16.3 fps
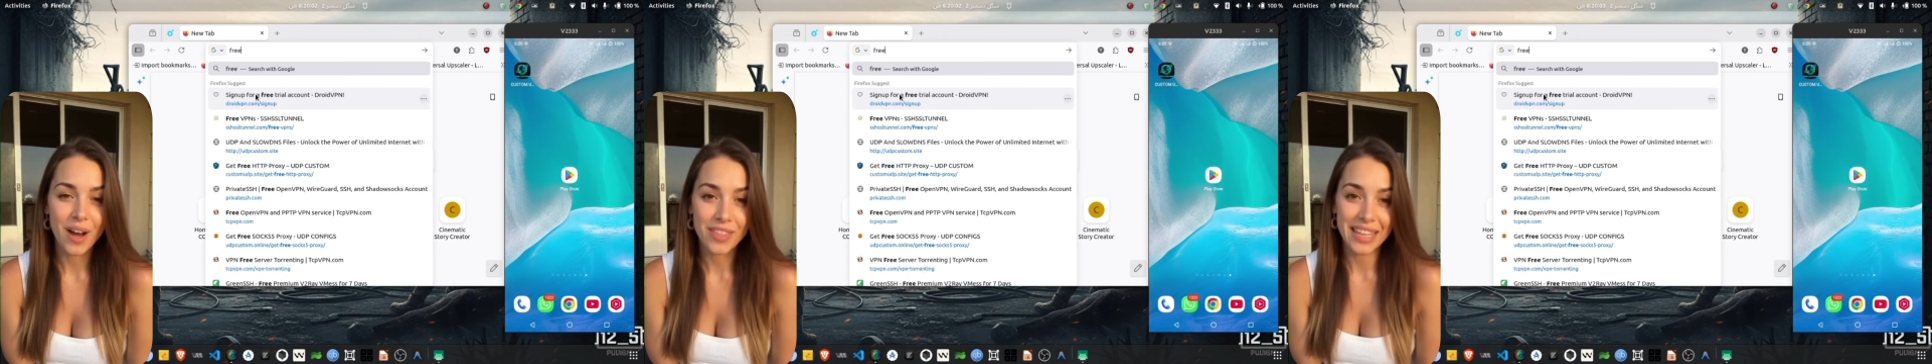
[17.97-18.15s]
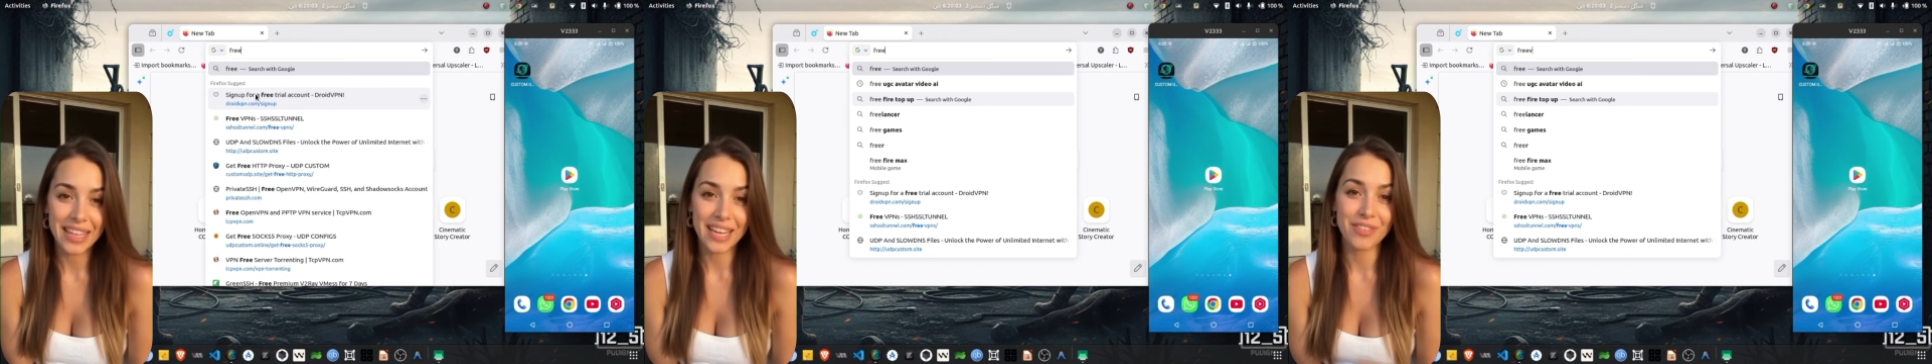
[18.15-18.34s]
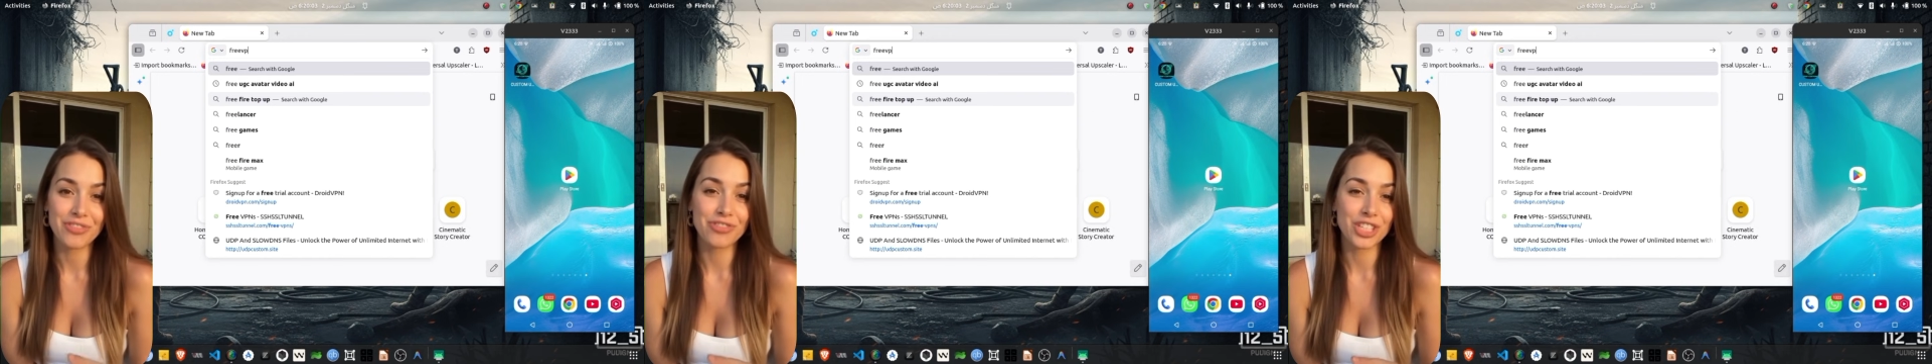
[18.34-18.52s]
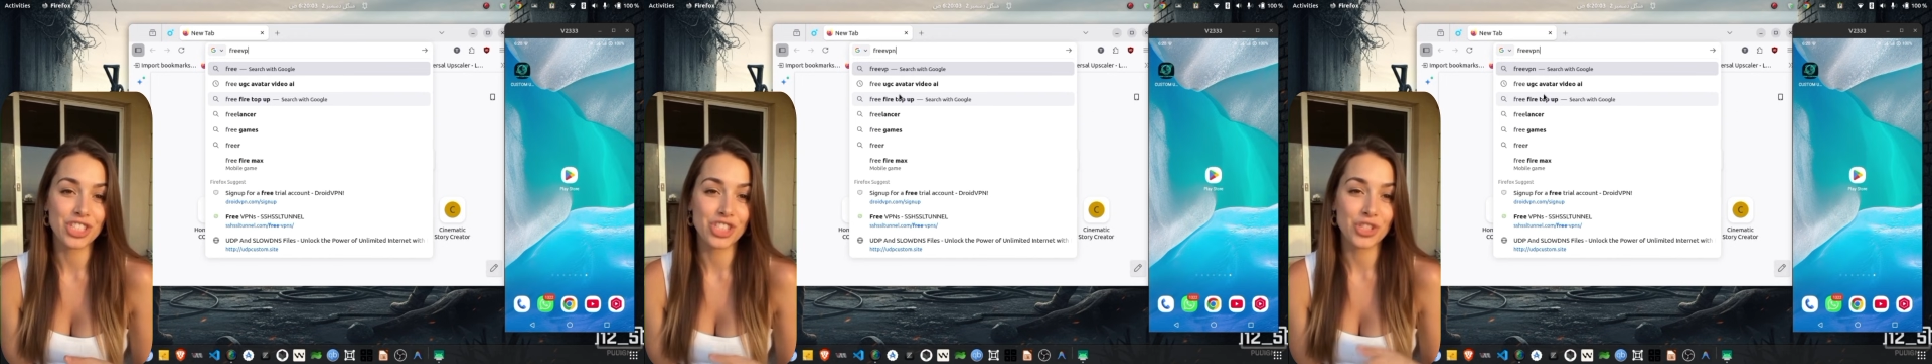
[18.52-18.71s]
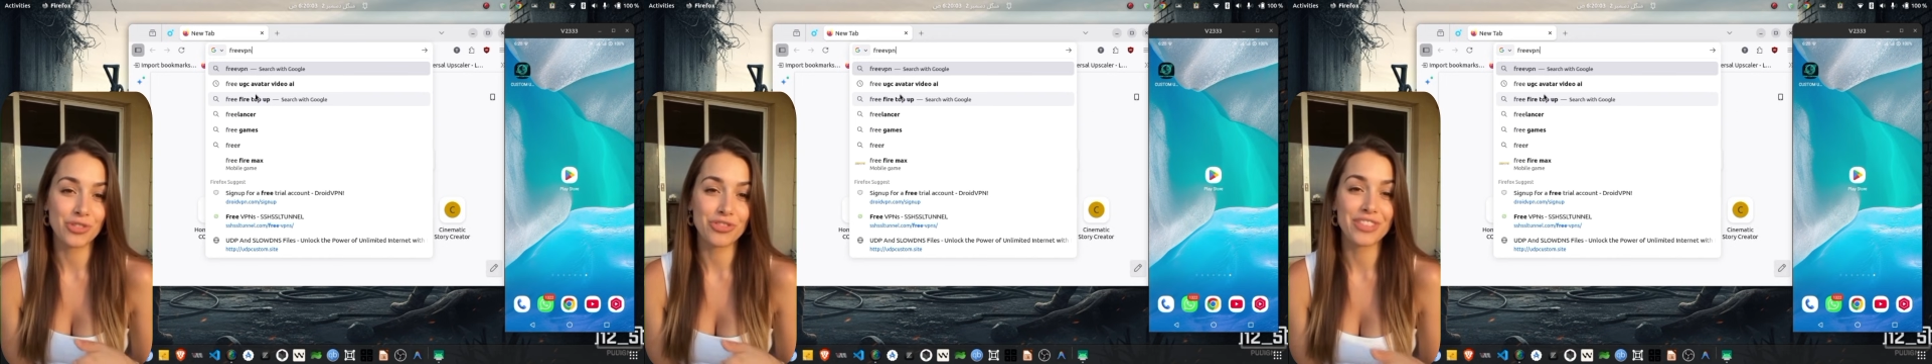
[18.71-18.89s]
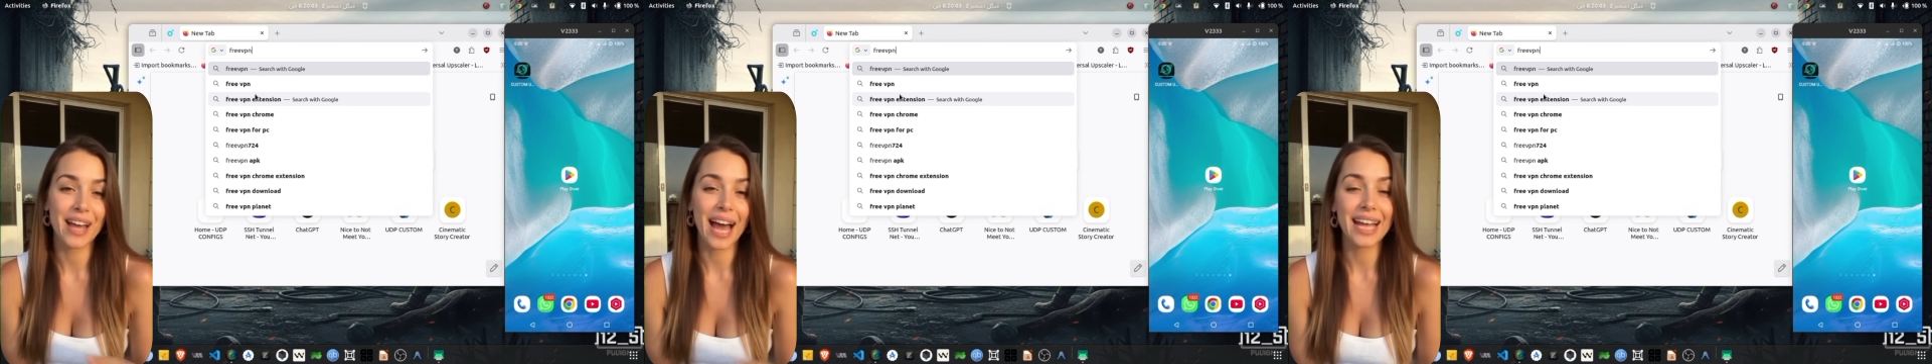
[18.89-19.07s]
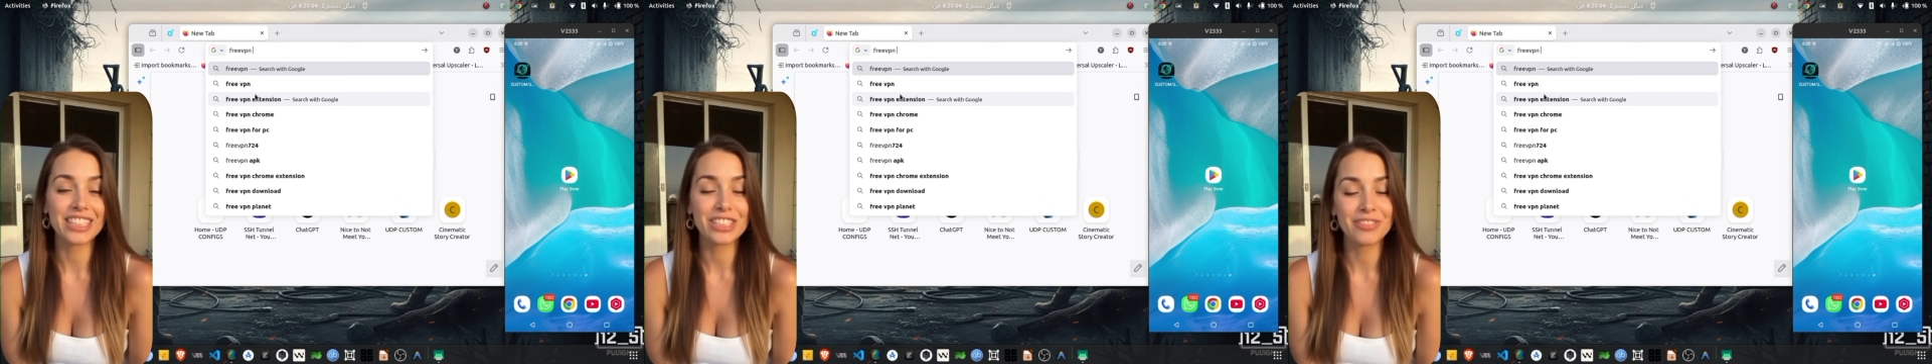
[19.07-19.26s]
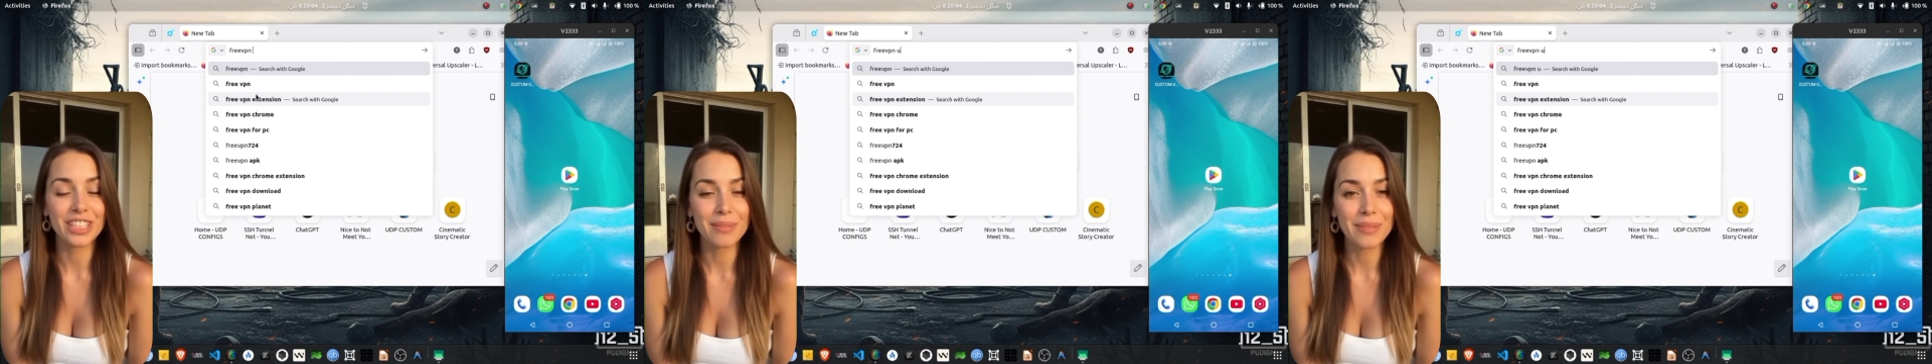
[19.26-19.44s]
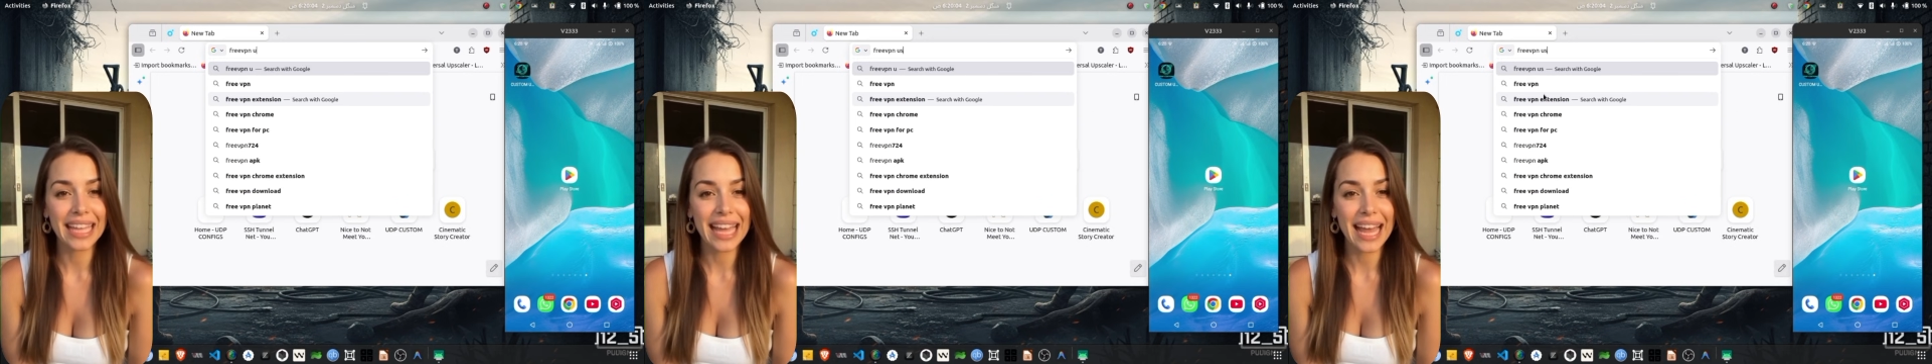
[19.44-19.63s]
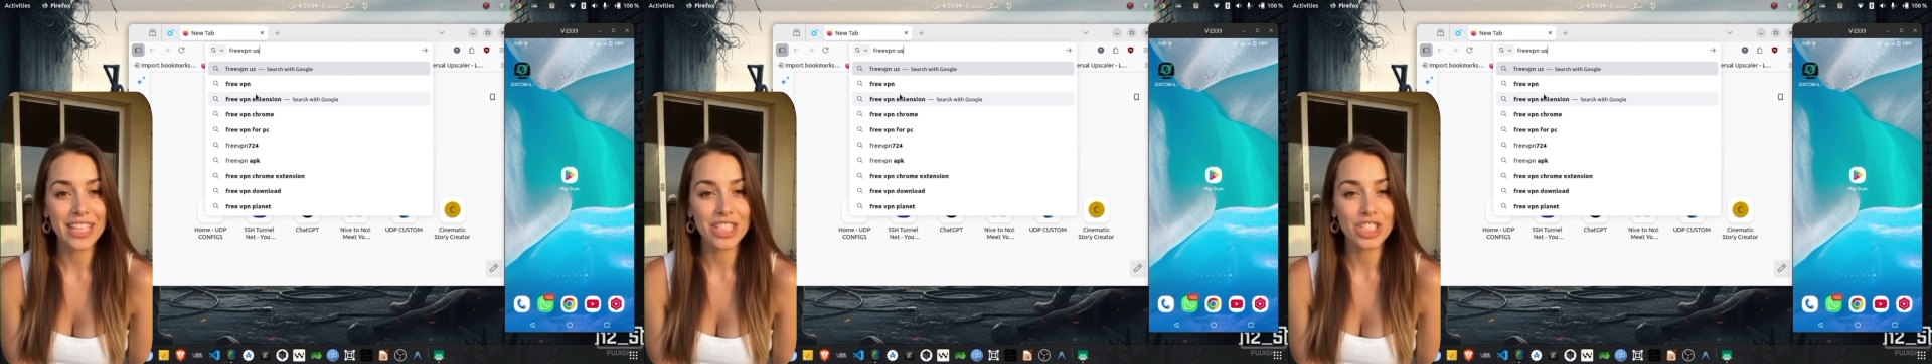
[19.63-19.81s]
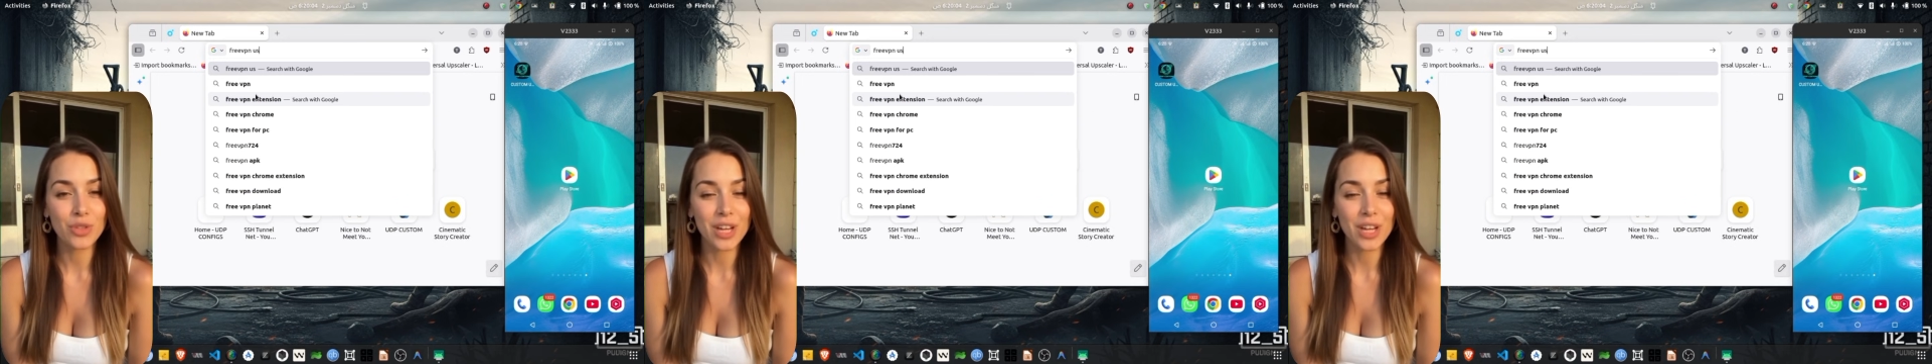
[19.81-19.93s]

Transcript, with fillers: on the official FastVPN